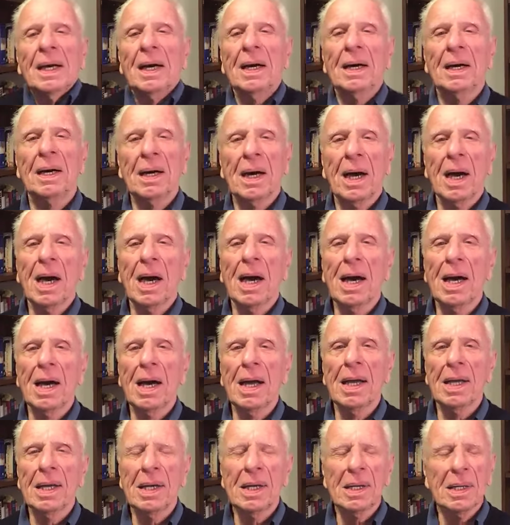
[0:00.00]

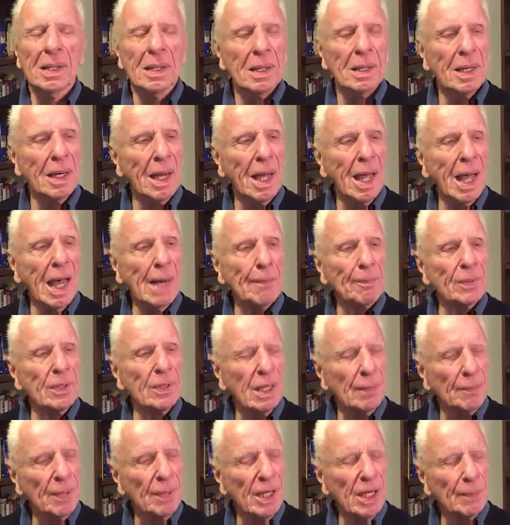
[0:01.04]
I happen
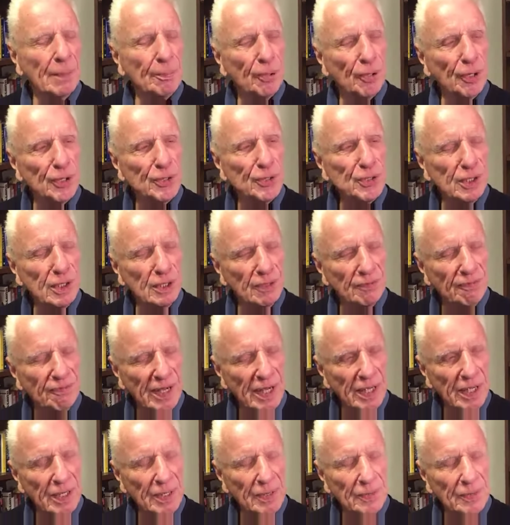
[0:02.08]
to be a person of
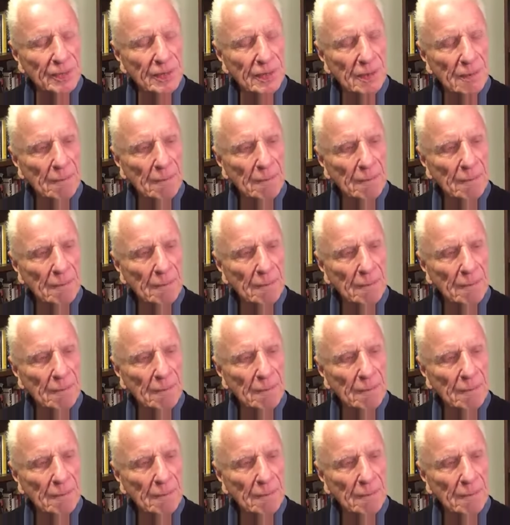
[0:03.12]
faith,